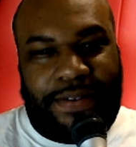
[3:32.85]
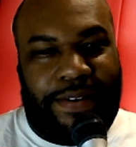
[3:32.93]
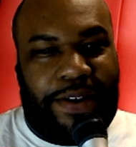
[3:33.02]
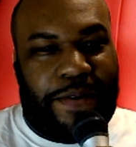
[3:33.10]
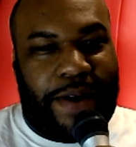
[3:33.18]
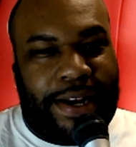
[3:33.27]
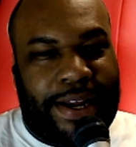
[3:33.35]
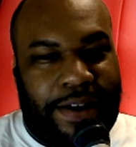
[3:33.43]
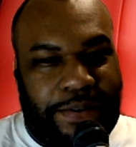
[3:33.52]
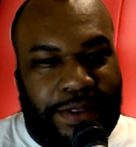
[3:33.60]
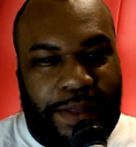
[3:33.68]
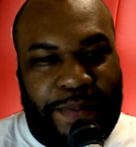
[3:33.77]
right
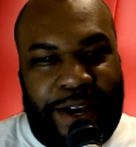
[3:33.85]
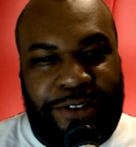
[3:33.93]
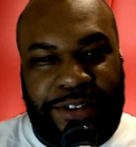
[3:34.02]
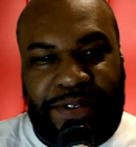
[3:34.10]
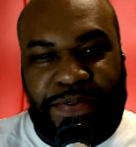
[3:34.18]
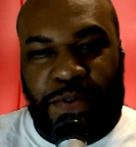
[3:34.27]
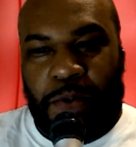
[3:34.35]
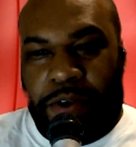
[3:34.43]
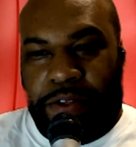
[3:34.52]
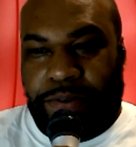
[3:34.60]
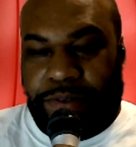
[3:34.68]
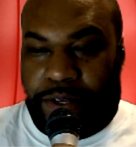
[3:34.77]
now, The Matrix 4,
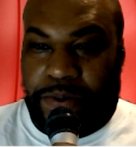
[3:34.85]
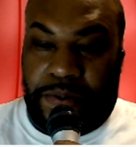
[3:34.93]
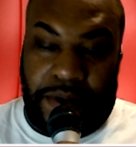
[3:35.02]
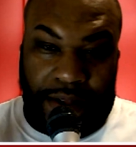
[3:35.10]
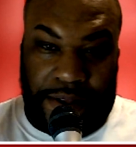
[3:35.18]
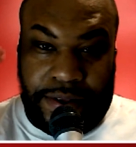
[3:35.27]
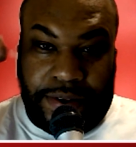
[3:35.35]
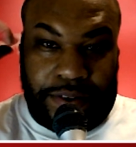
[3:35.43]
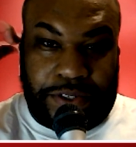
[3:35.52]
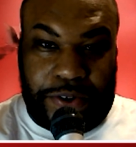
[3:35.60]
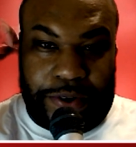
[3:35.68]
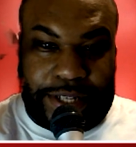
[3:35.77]
there's no
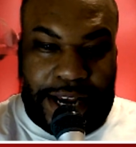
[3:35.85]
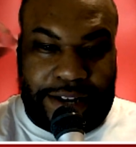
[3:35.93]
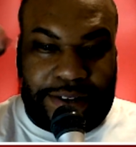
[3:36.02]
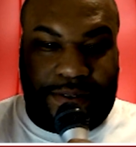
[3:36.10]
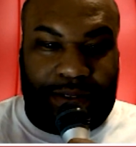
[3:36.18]
third title.